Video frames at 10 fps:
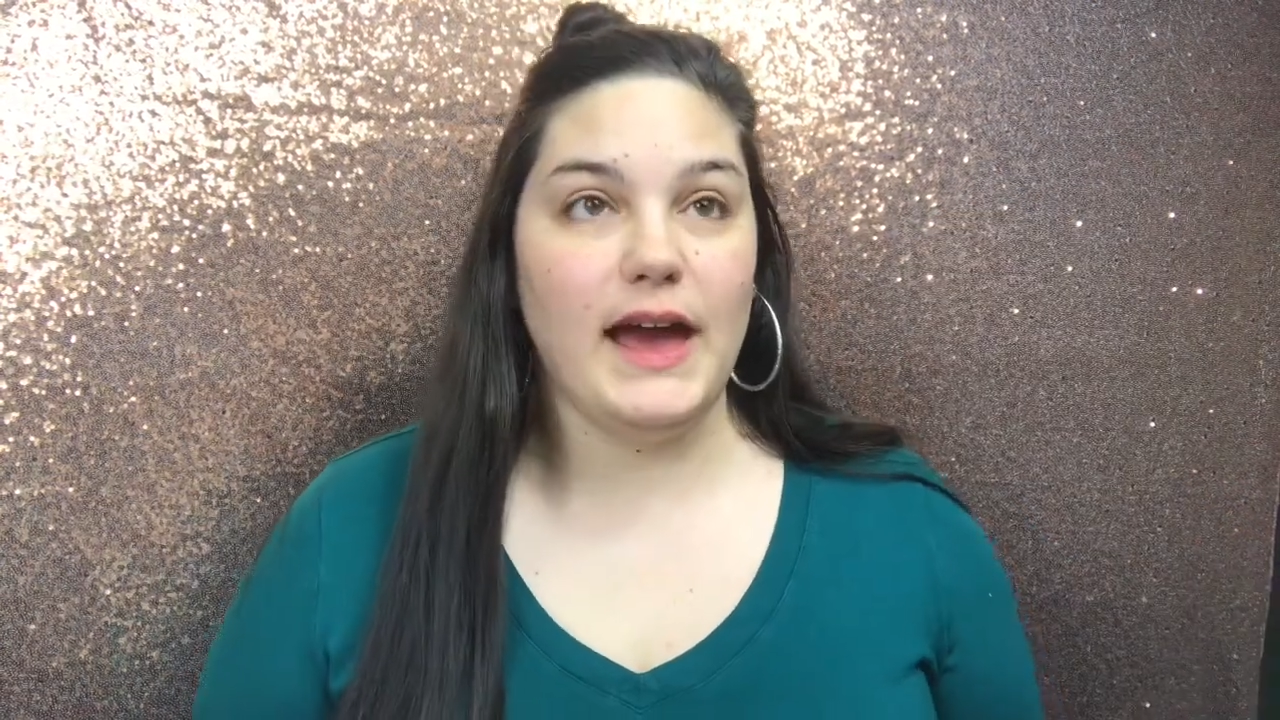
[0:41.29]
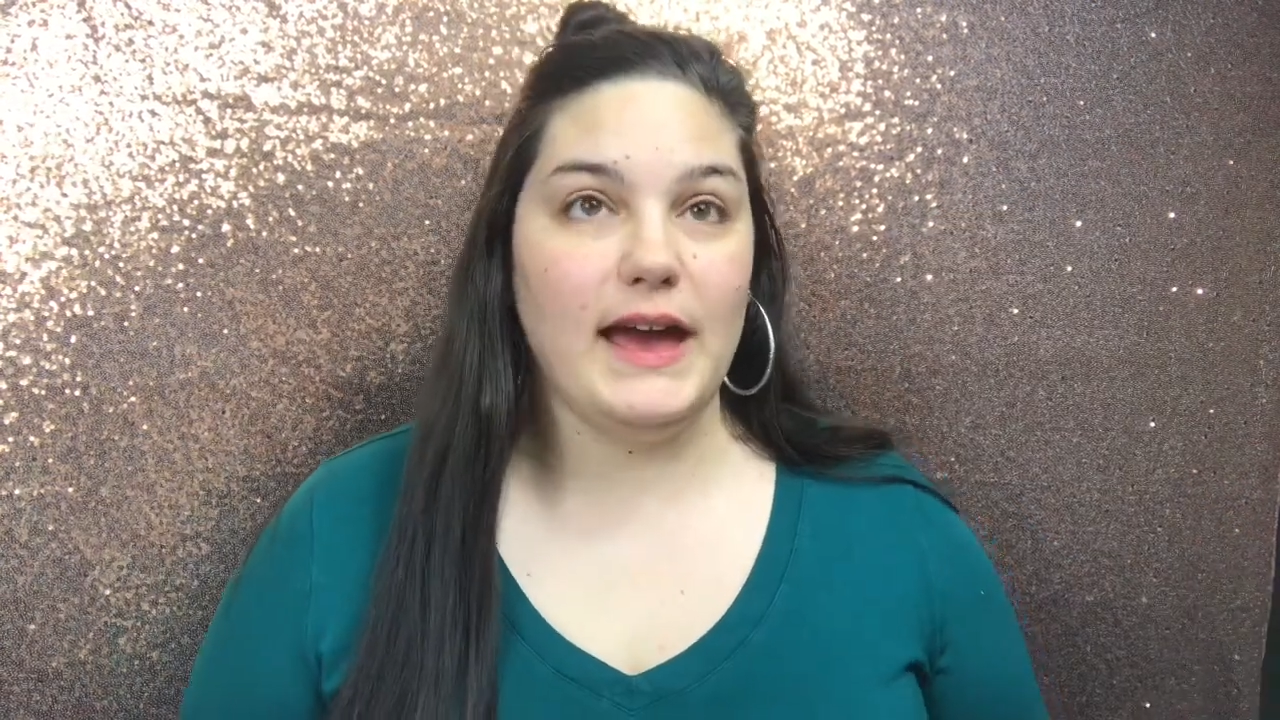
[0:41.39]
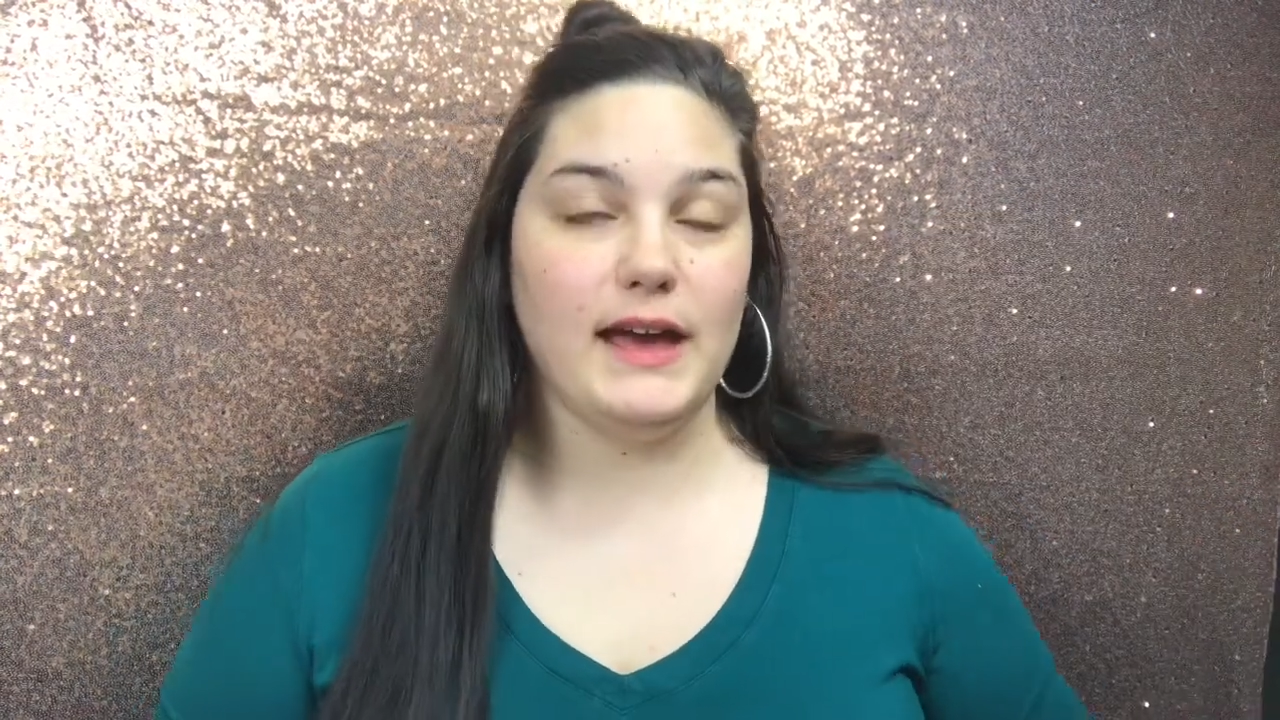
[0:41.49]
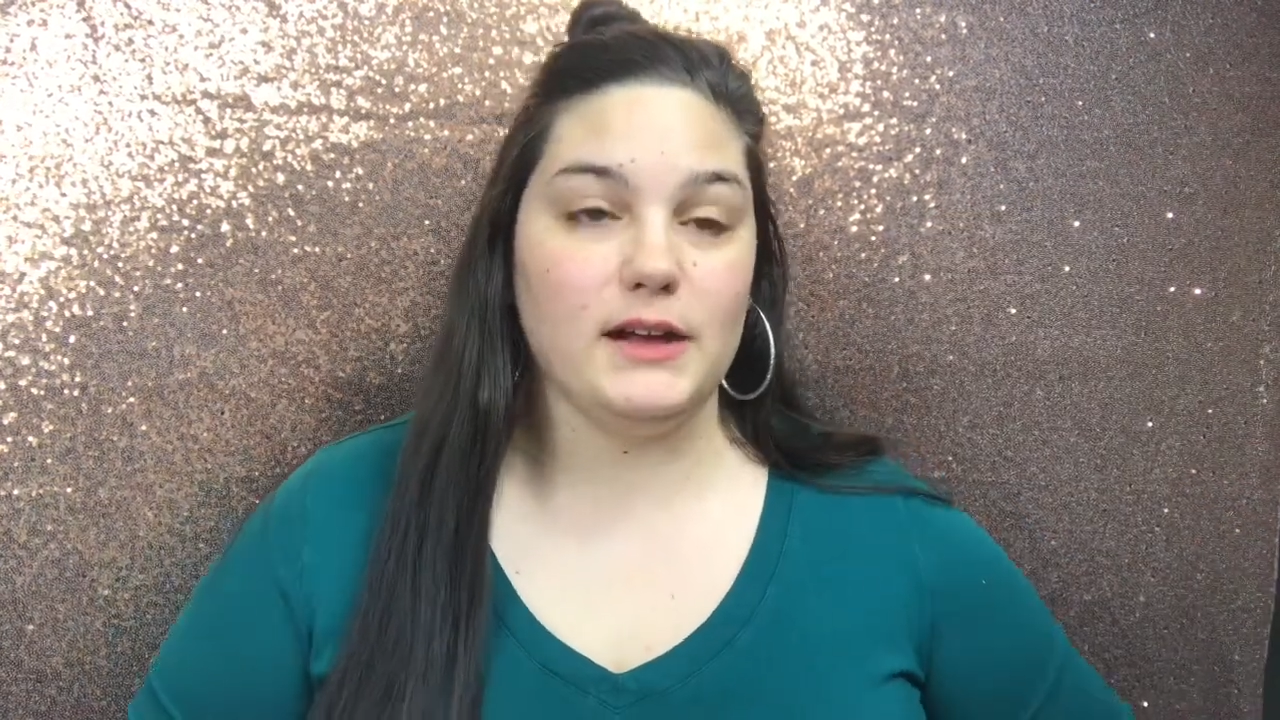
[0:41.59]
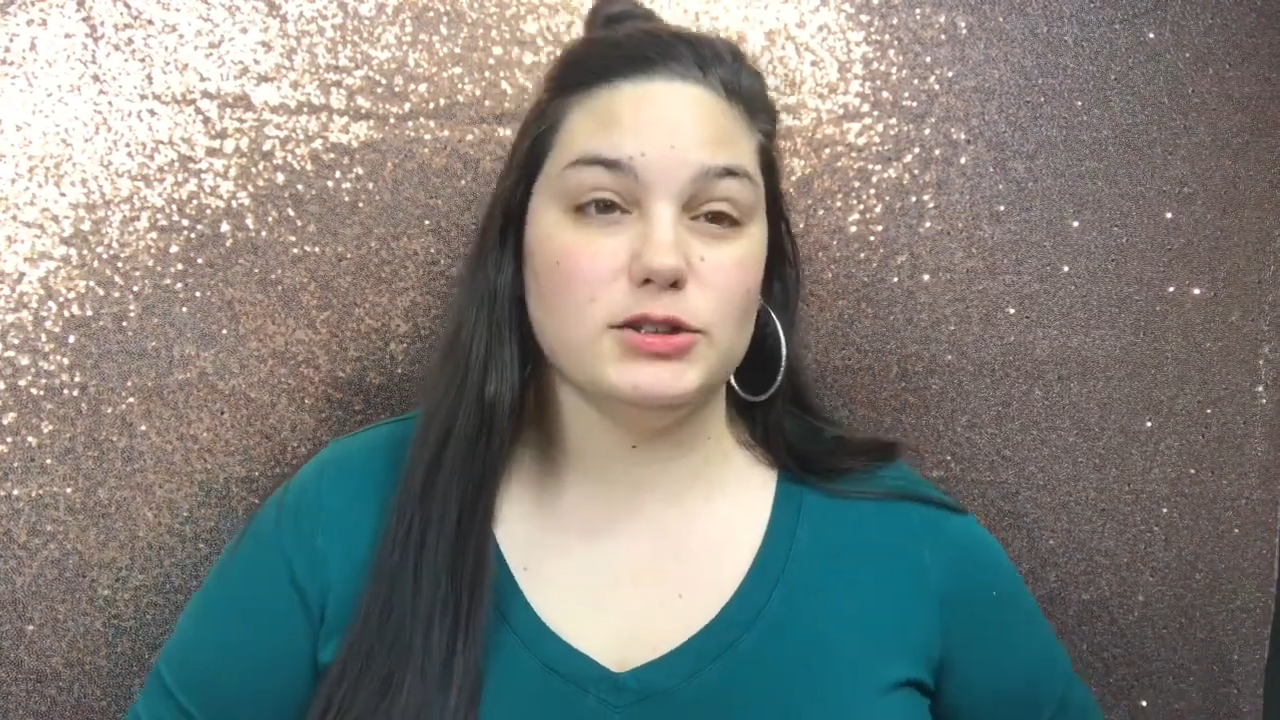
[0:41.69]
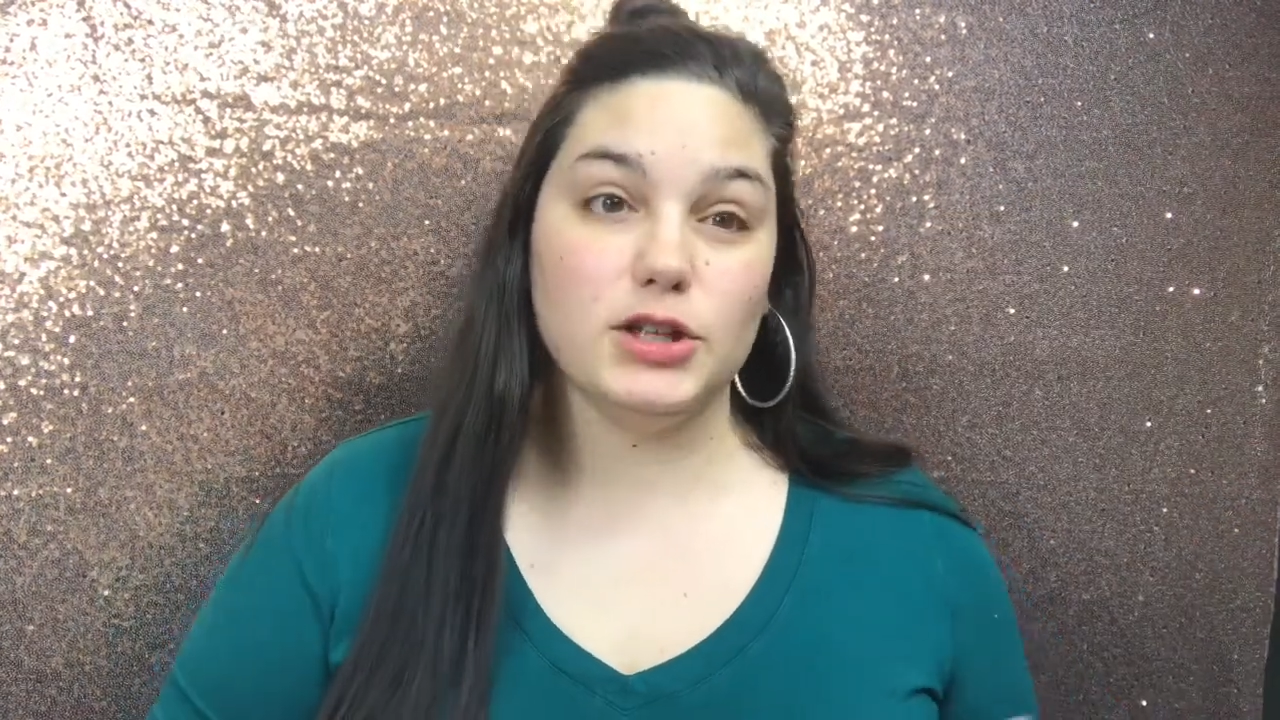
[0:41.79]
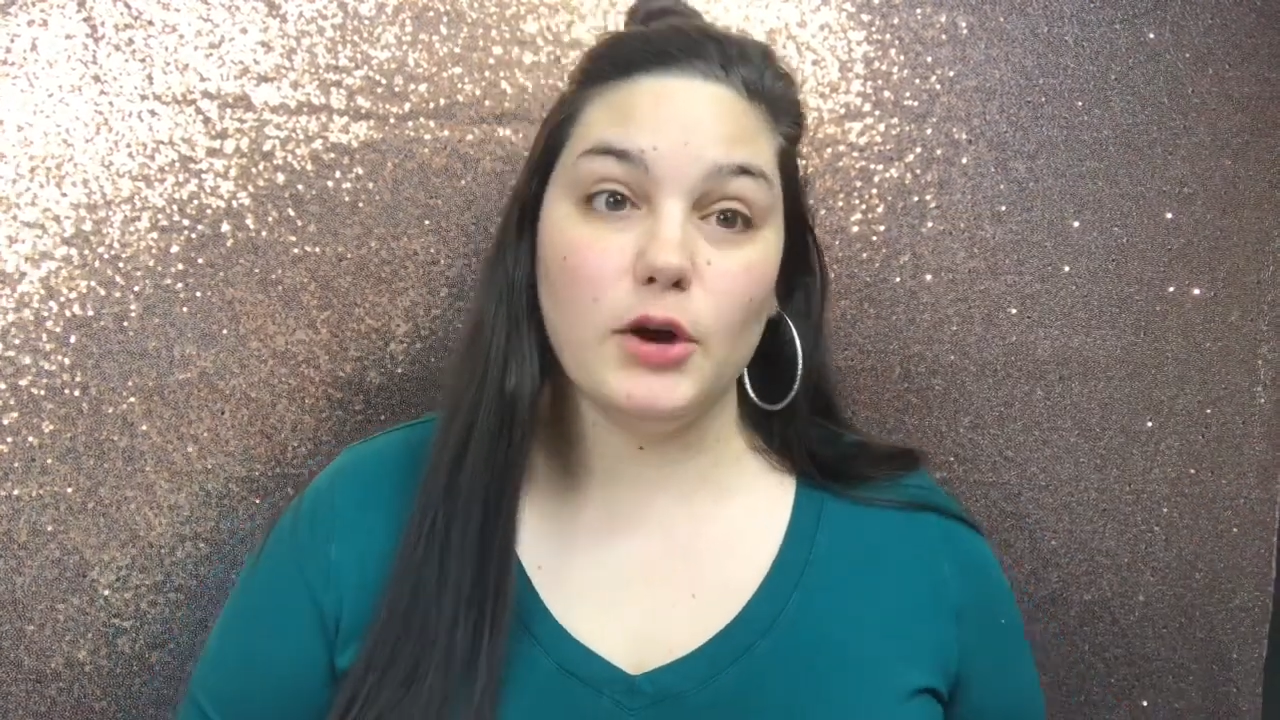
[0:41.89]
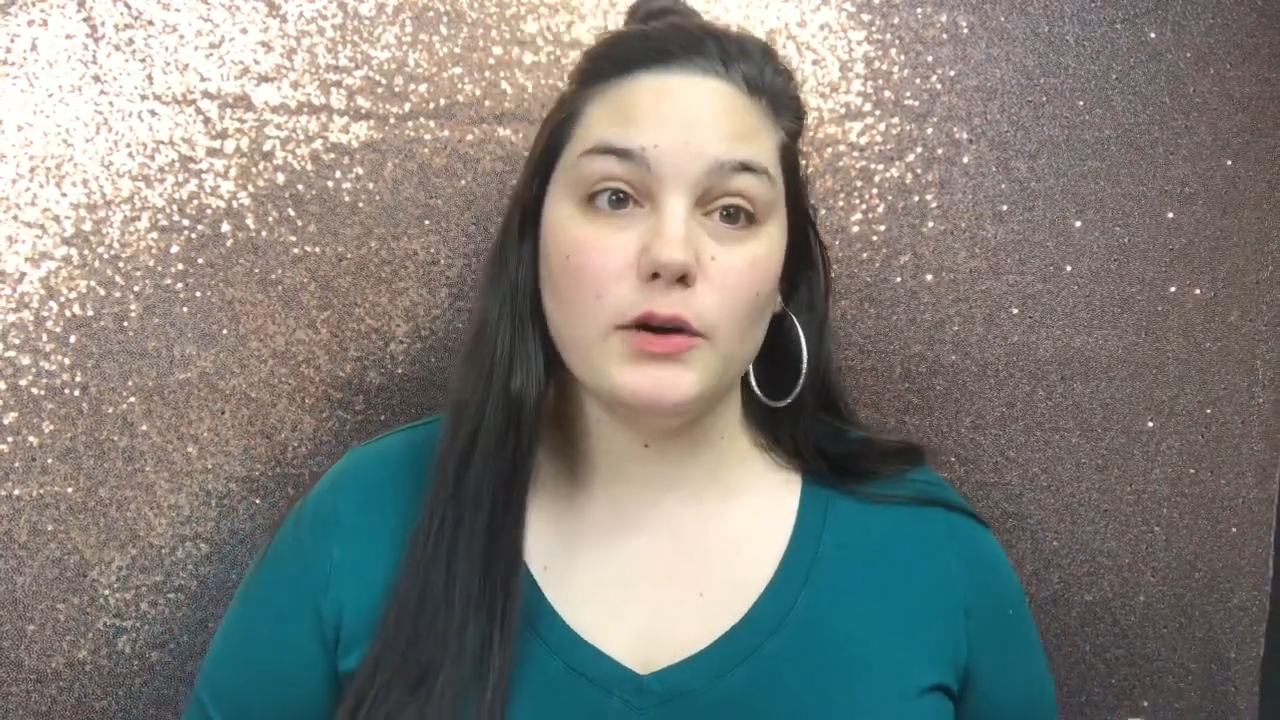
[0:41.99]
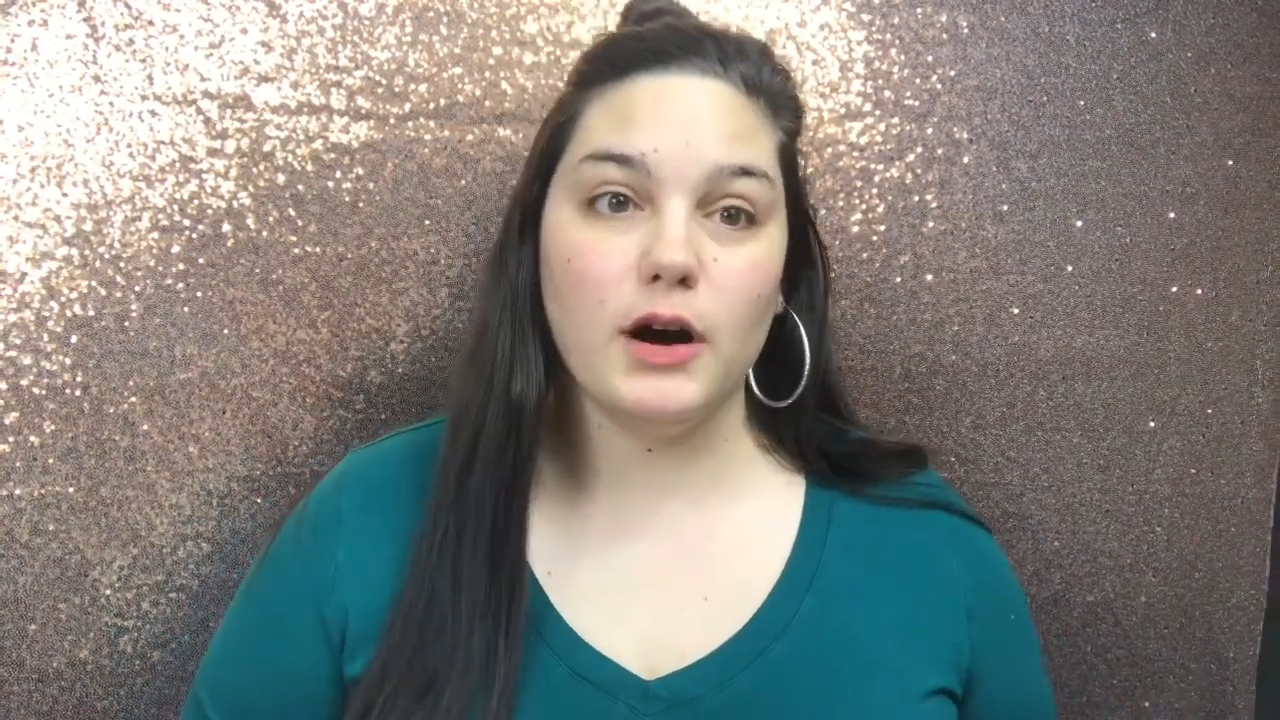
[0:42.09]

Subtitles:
a low